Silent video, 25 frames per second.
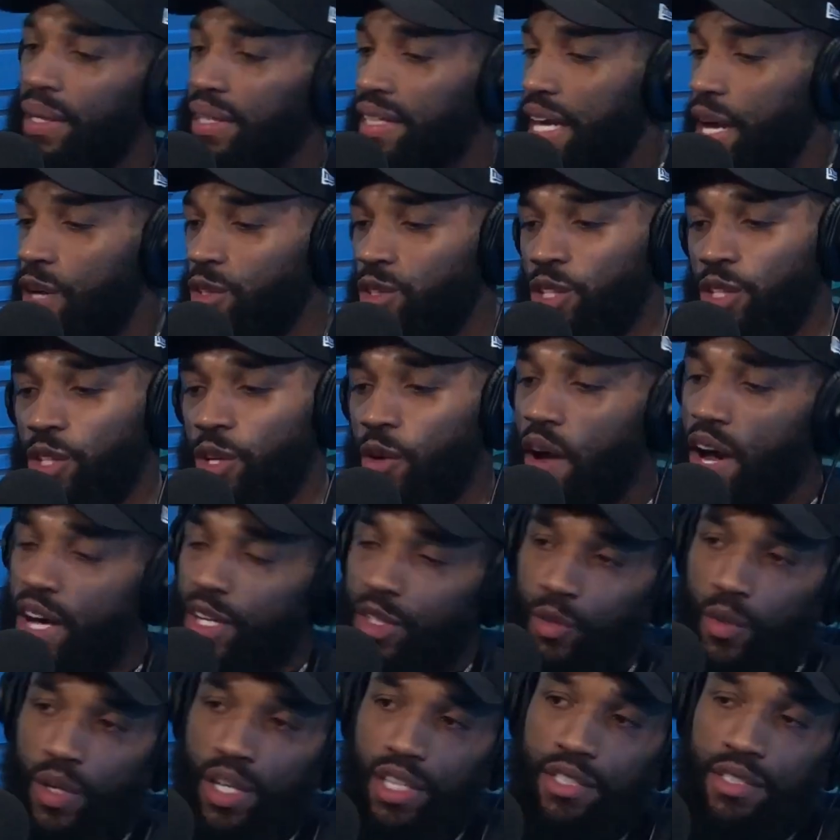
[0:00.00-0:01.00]
dad was at the
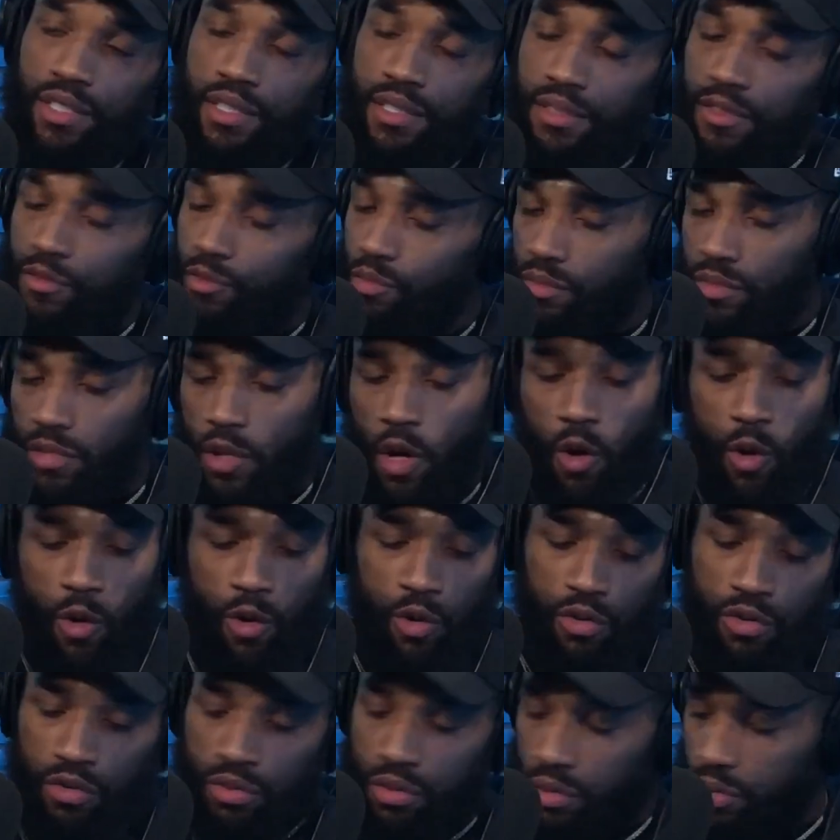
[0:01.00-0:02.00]
graduation.
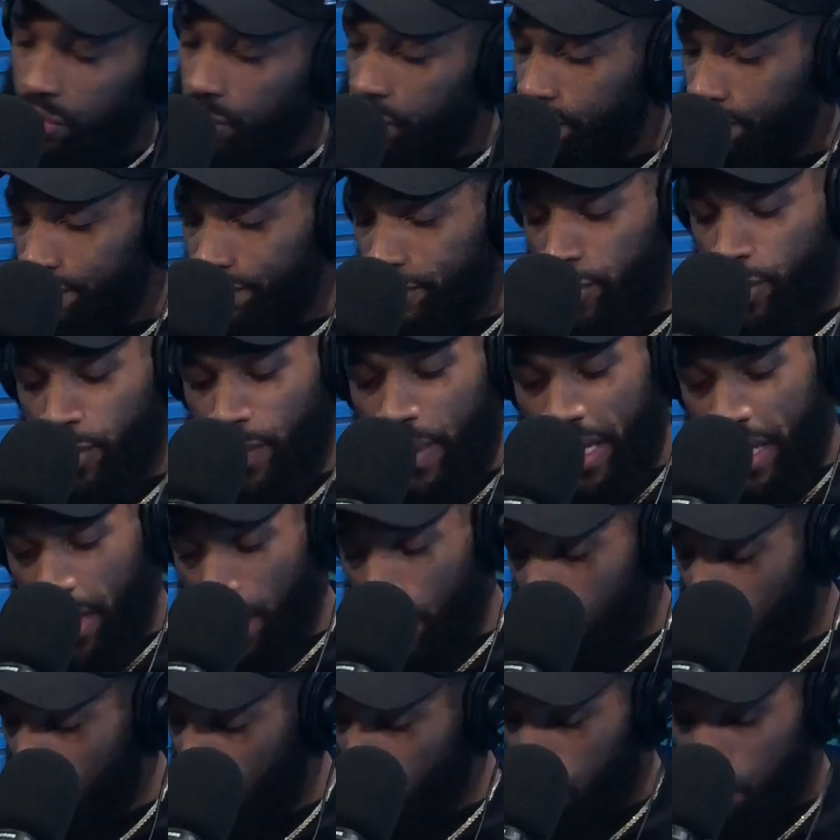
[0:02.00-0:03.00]

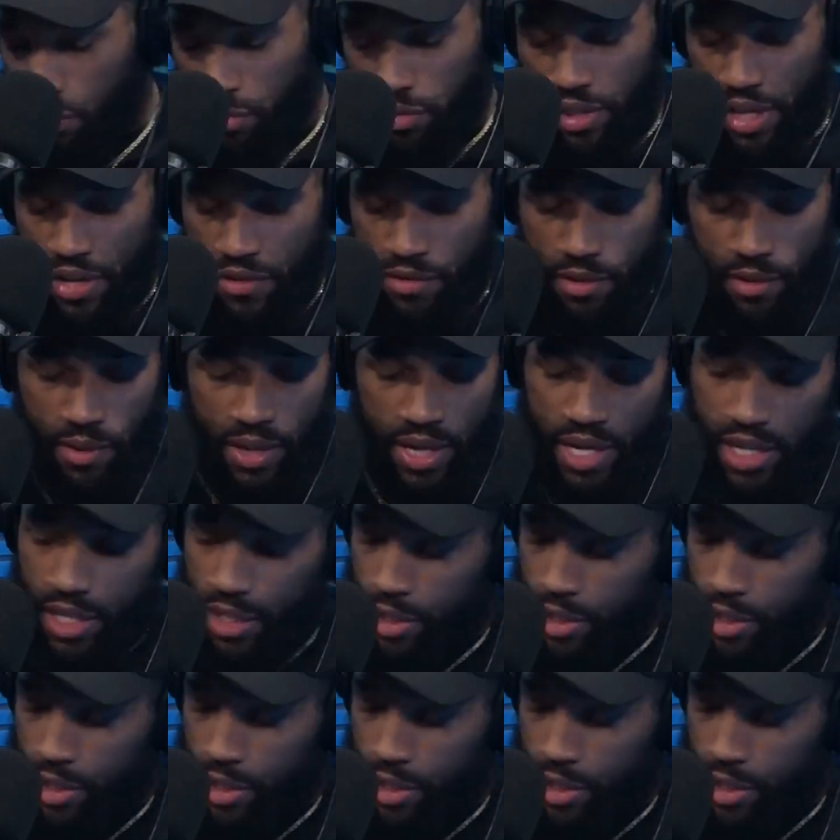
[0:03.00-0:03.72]
Jamaican holes everywhere in the